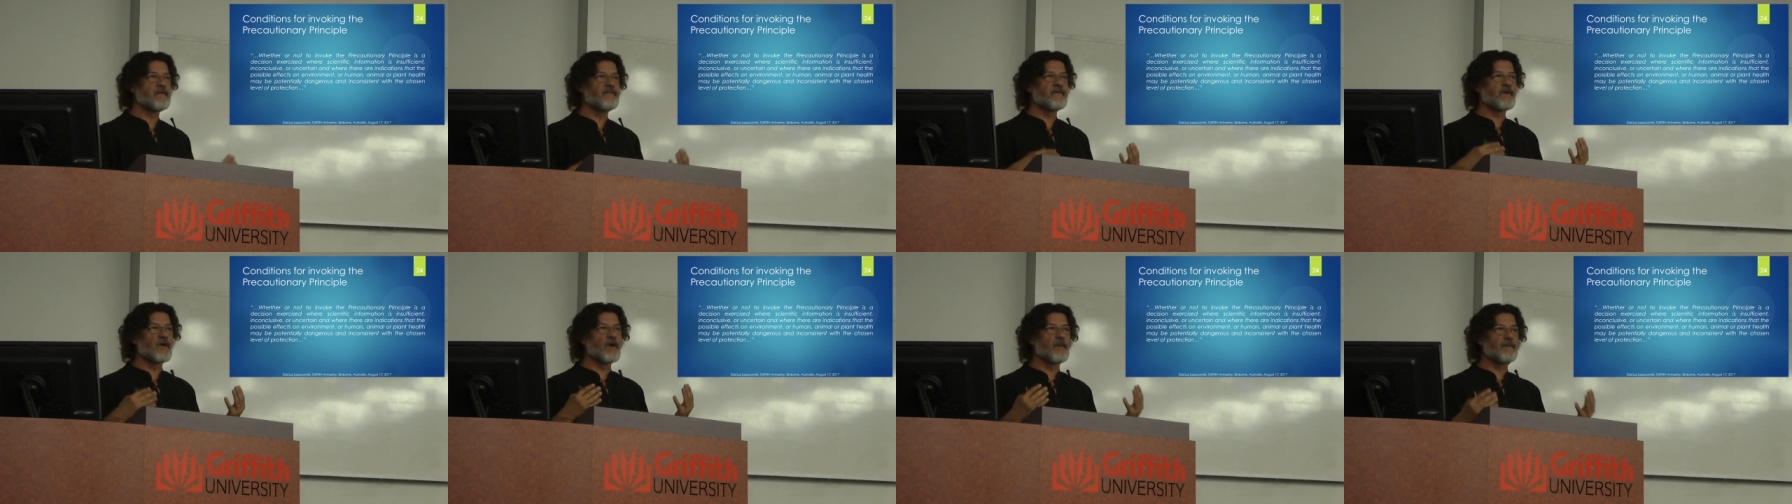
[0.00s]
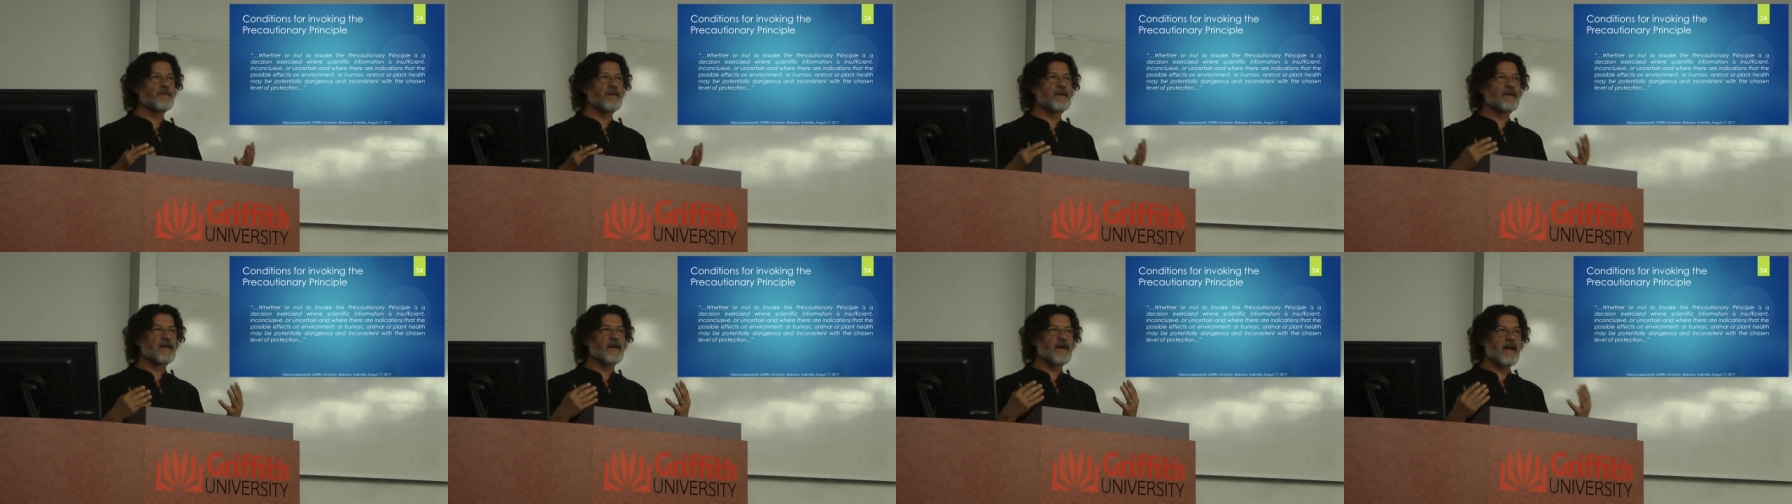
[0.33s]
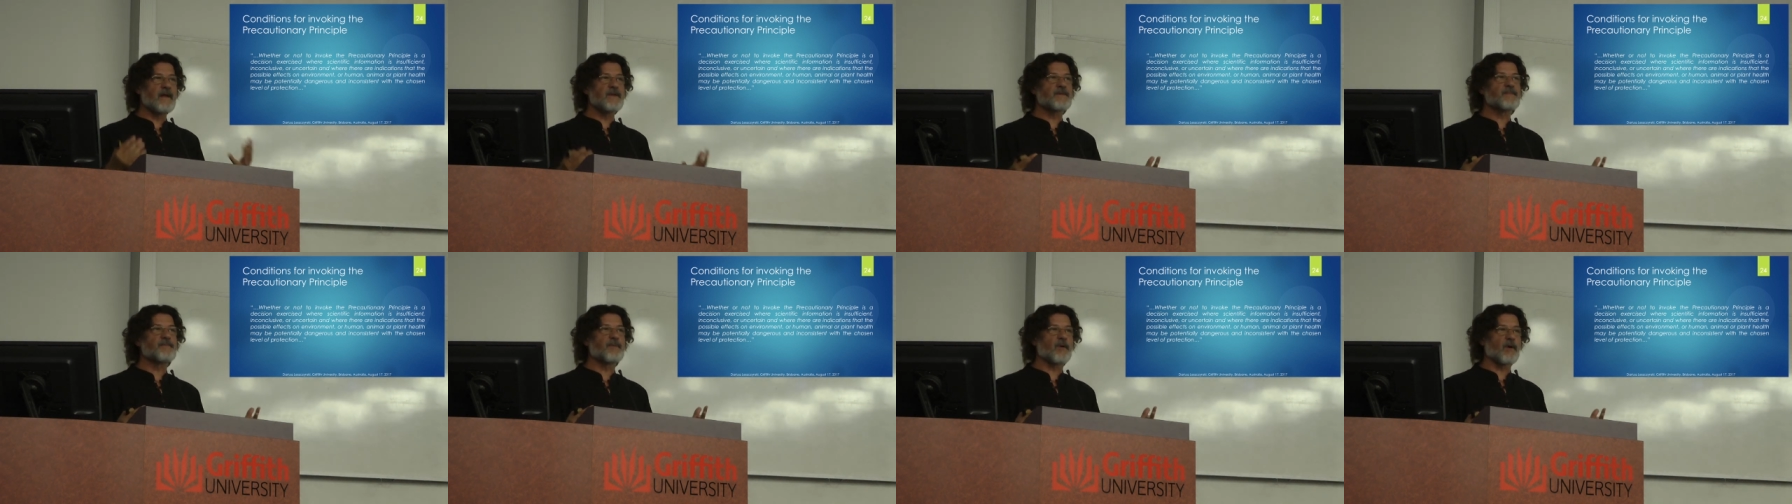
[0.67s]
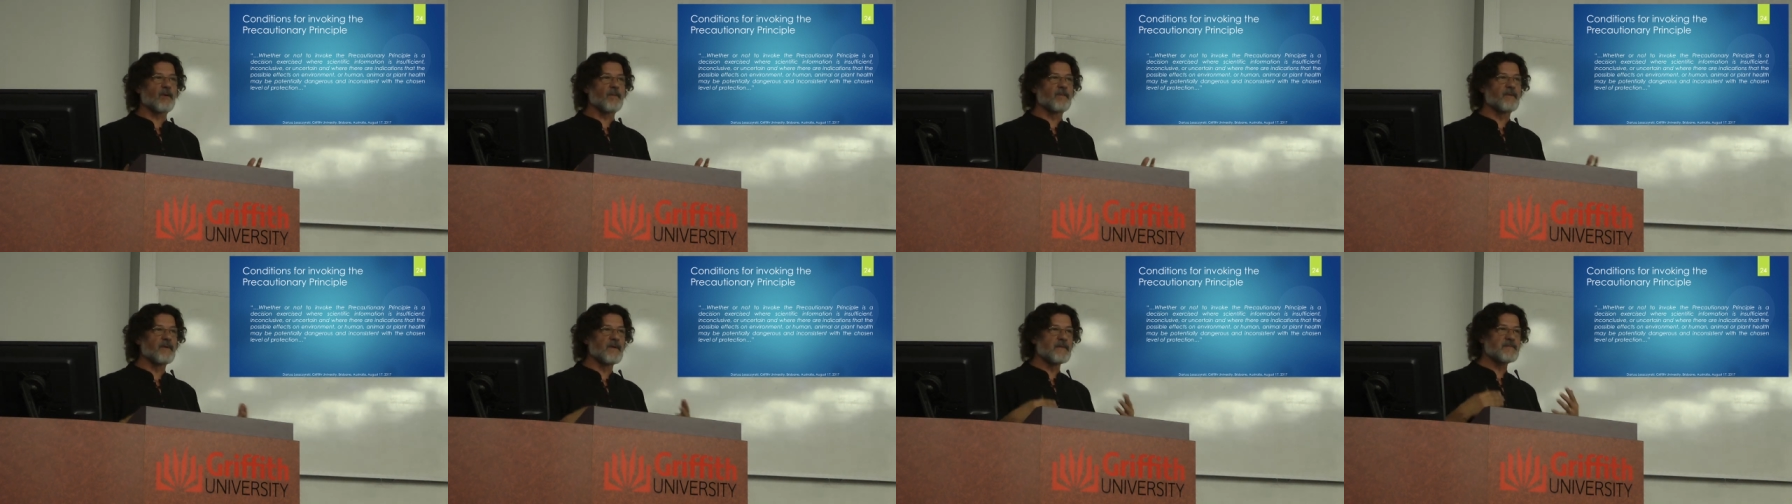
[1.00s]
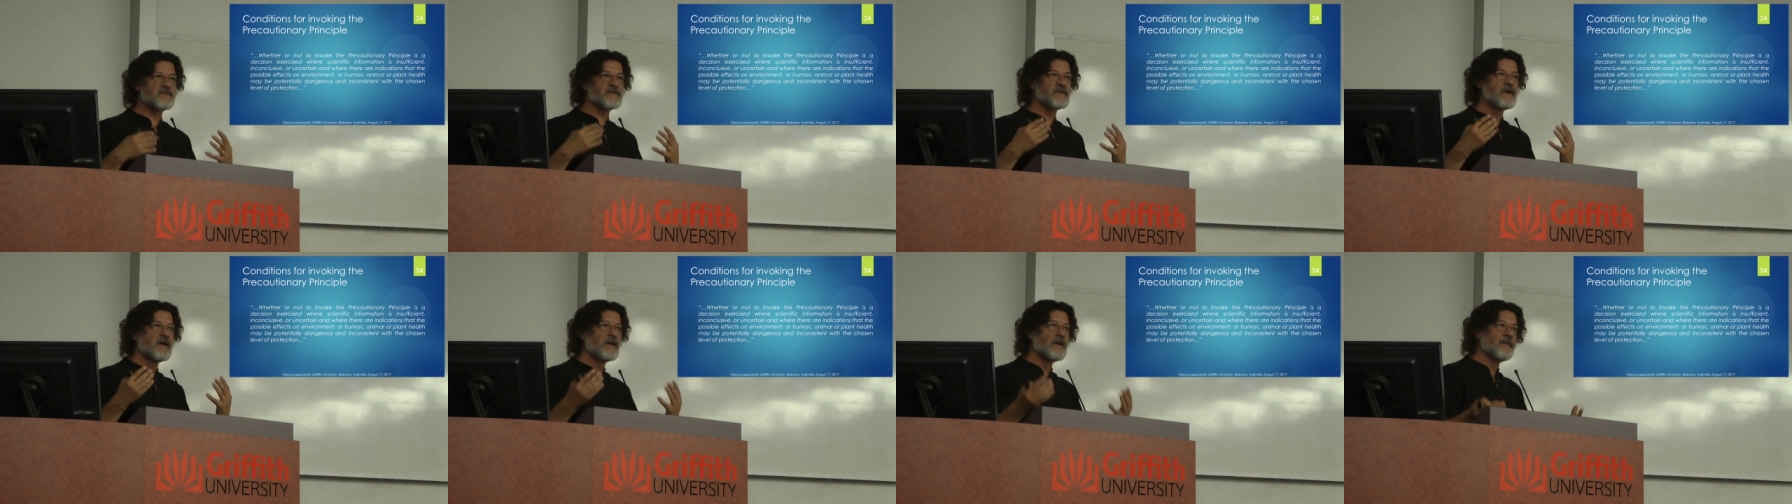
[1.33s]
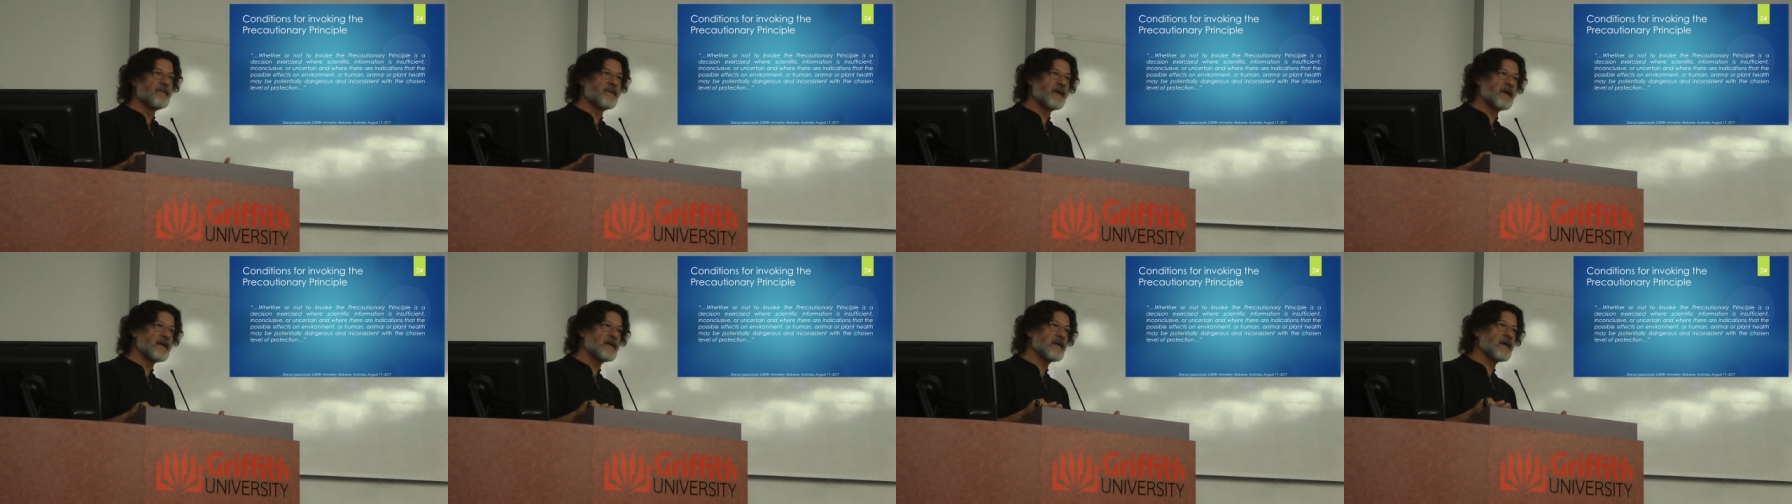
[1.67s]
developing health problems,
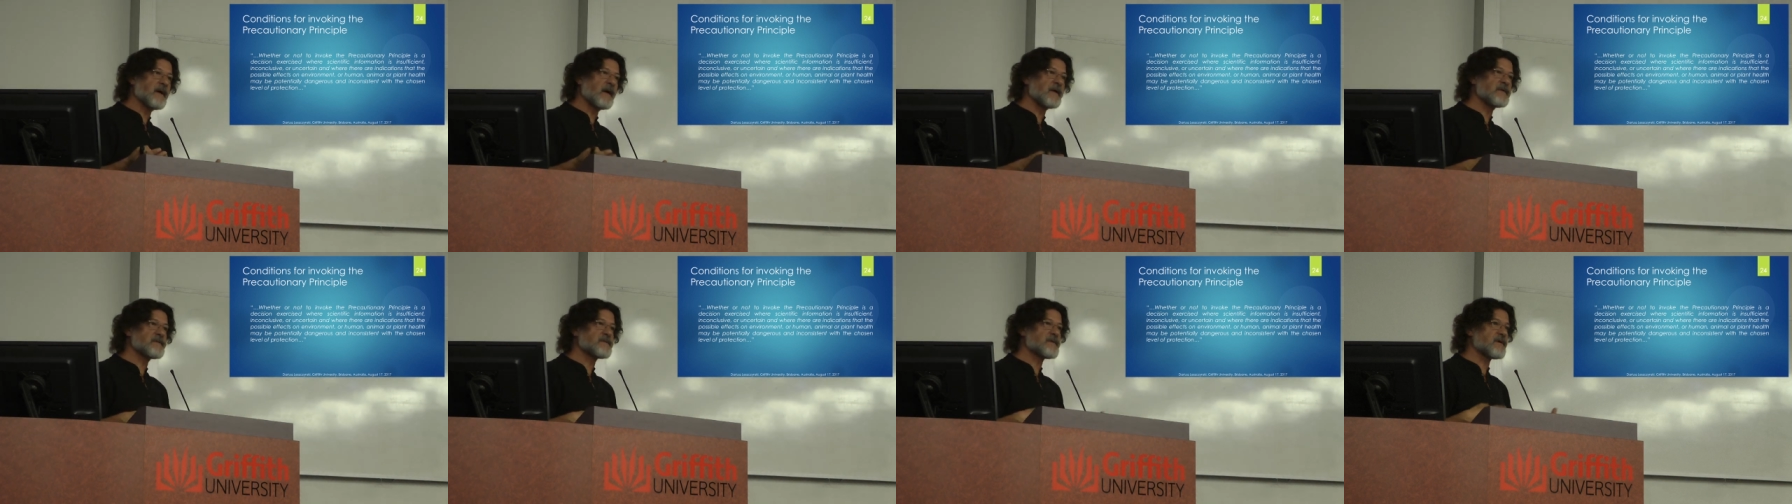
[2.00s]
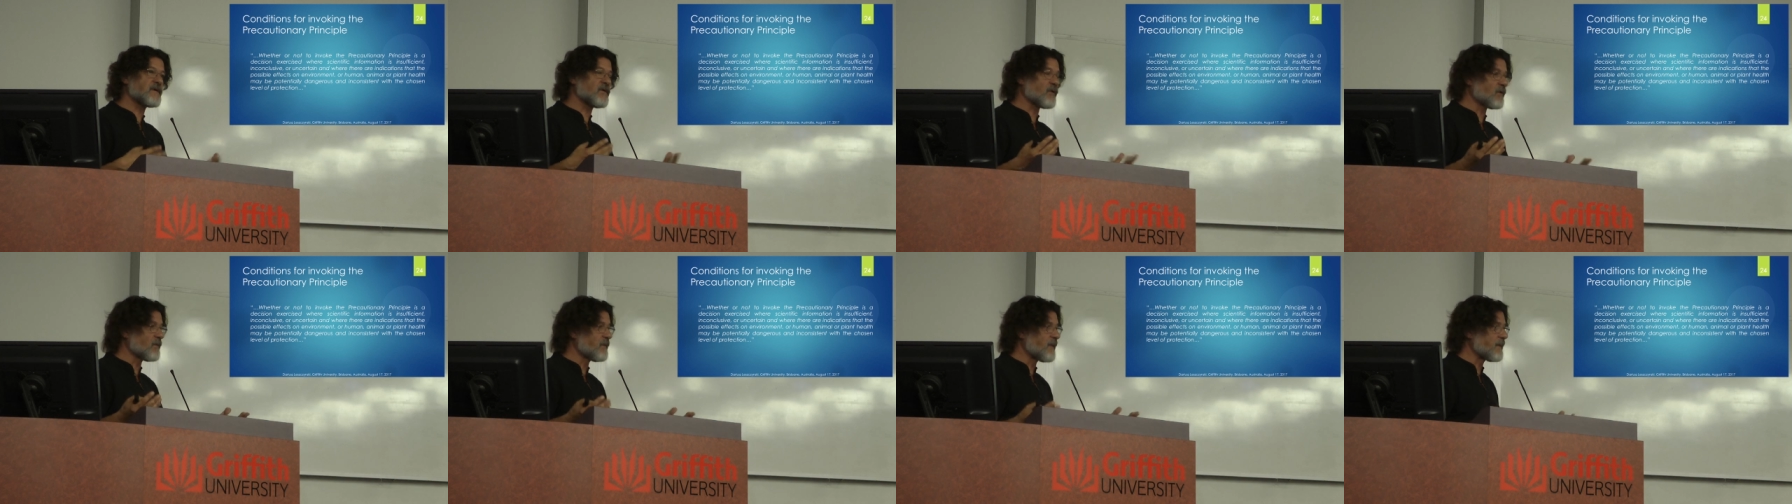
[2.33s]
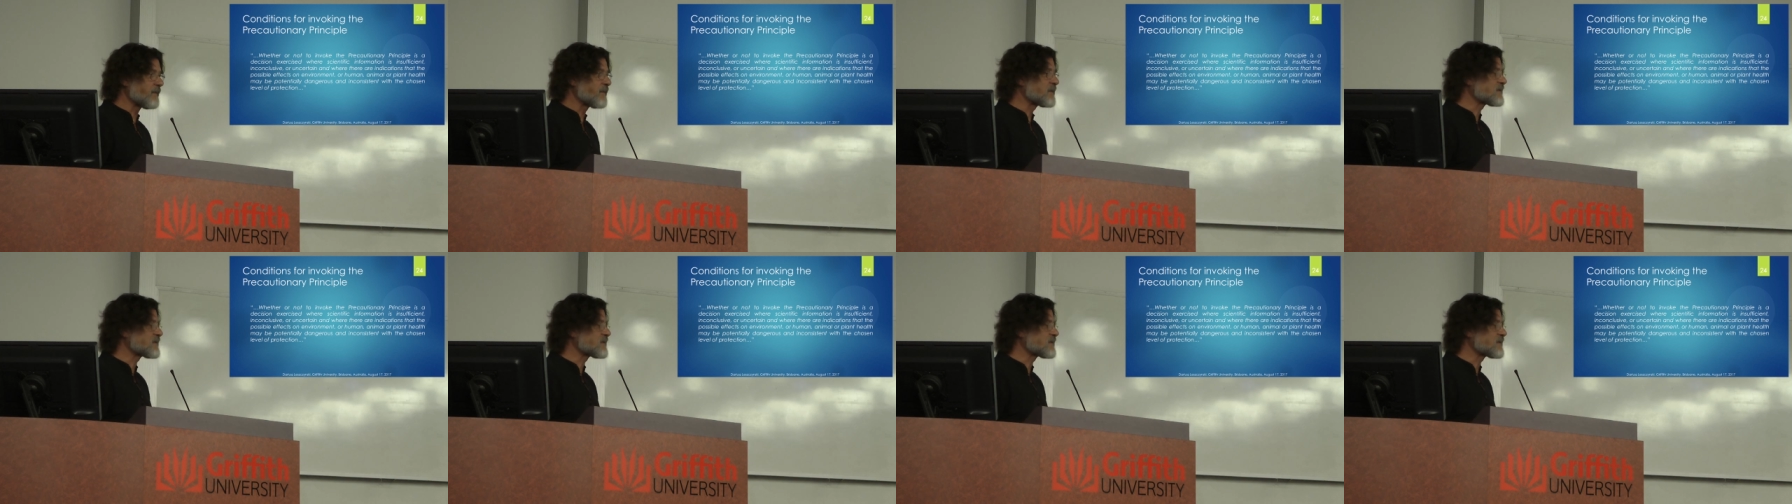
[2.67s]
brain cancer, or